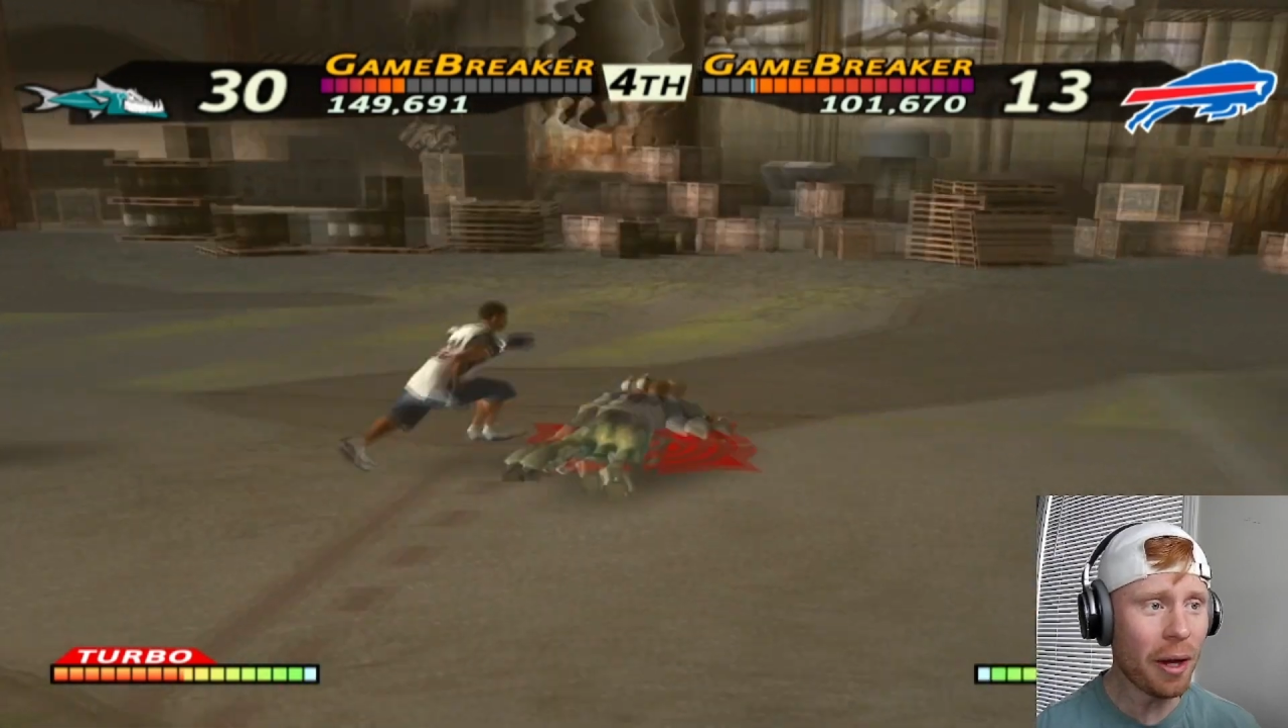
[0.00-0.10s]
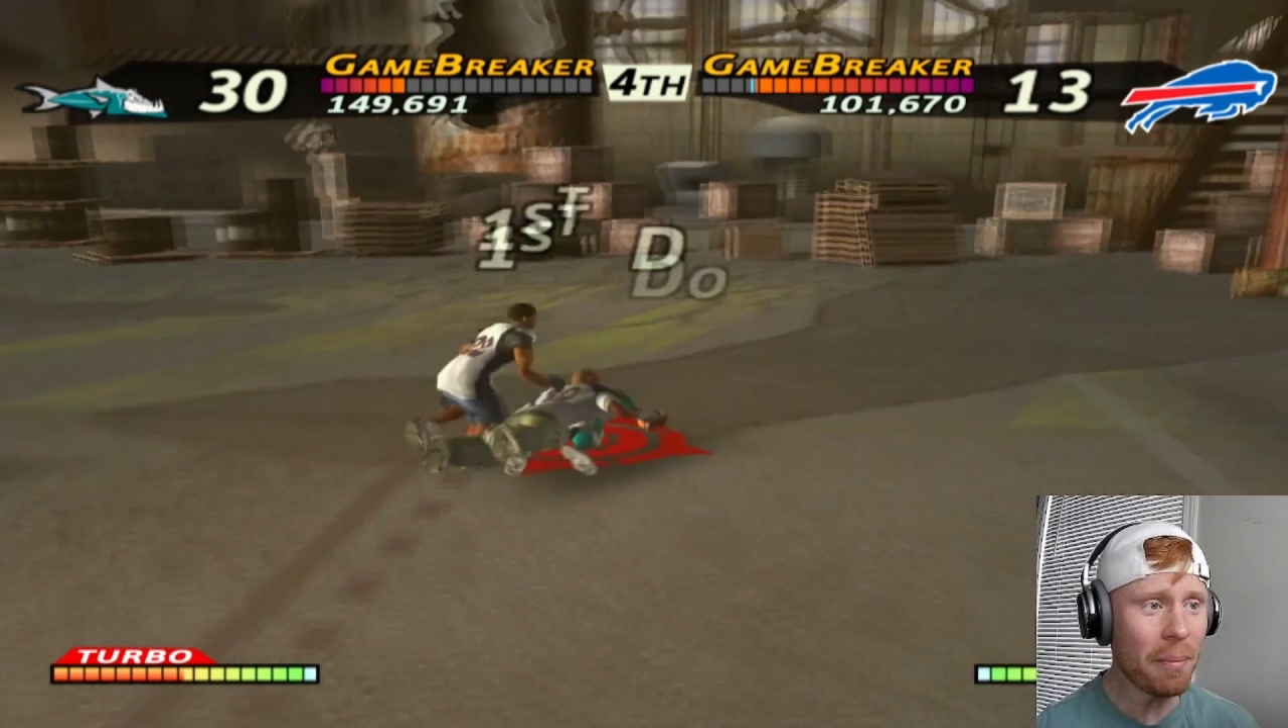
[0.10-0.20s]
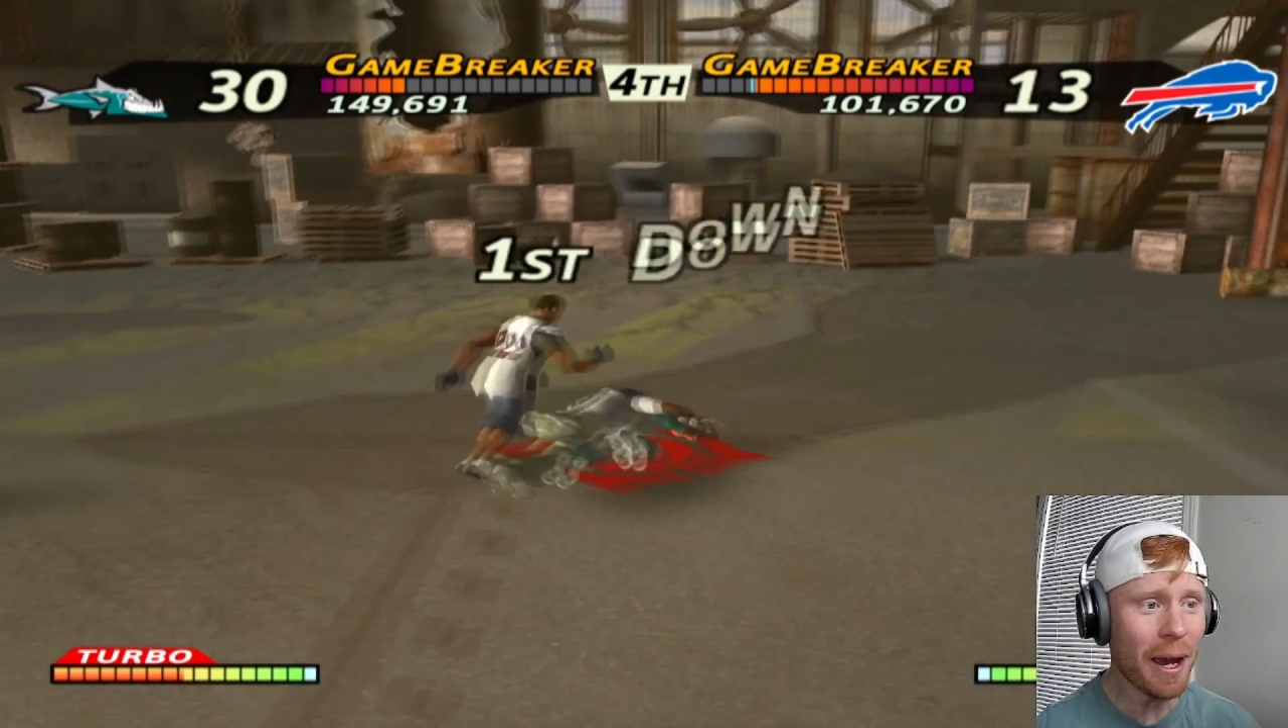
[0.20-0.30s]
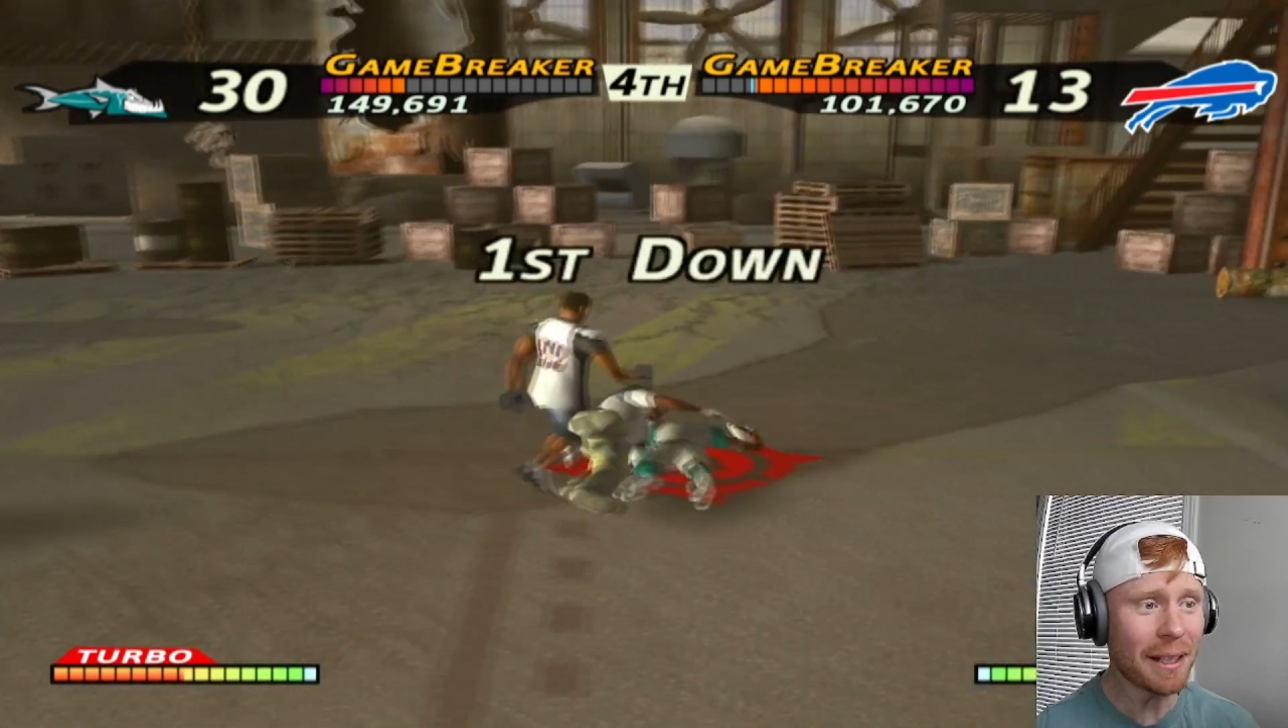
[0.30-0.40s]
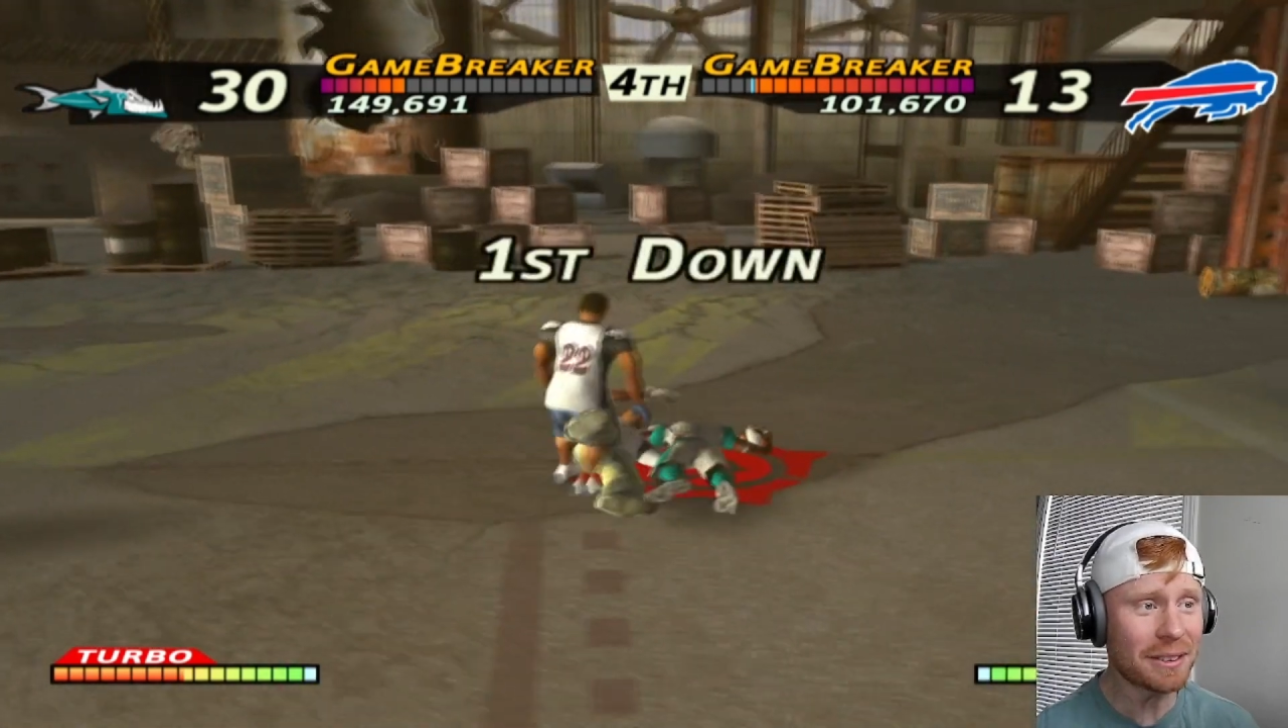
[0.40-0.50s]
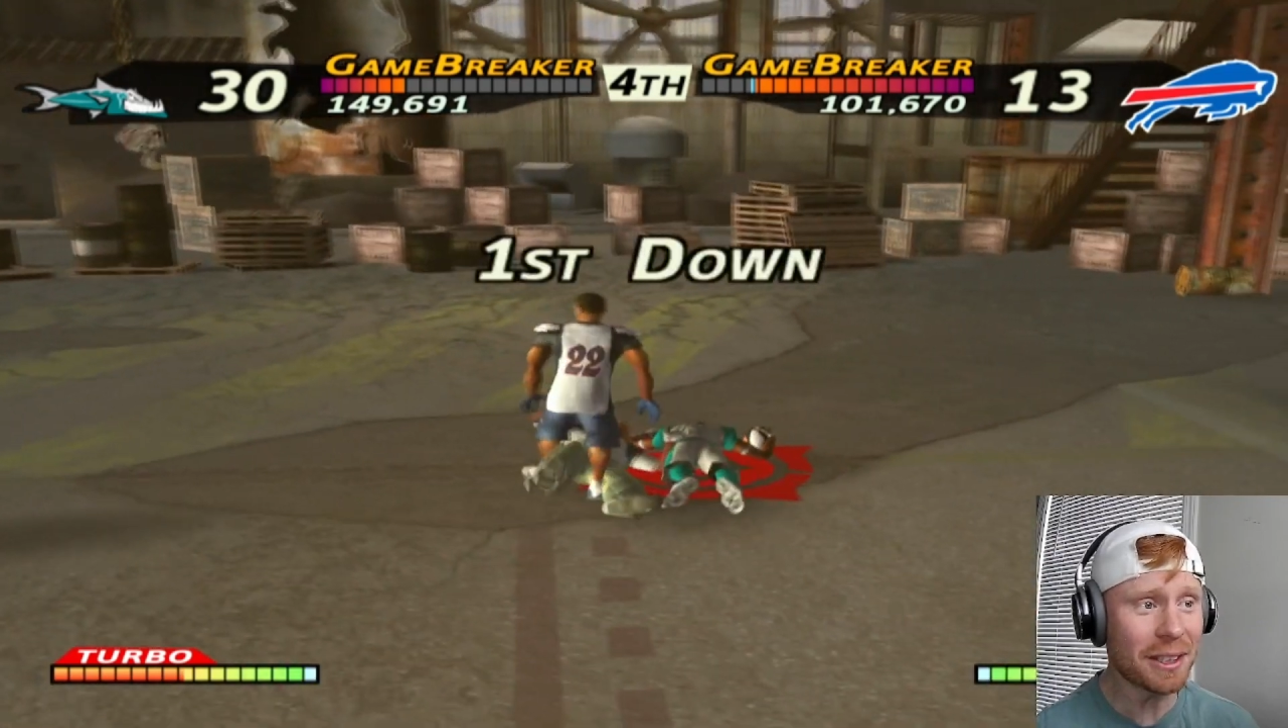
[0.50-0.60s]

he makes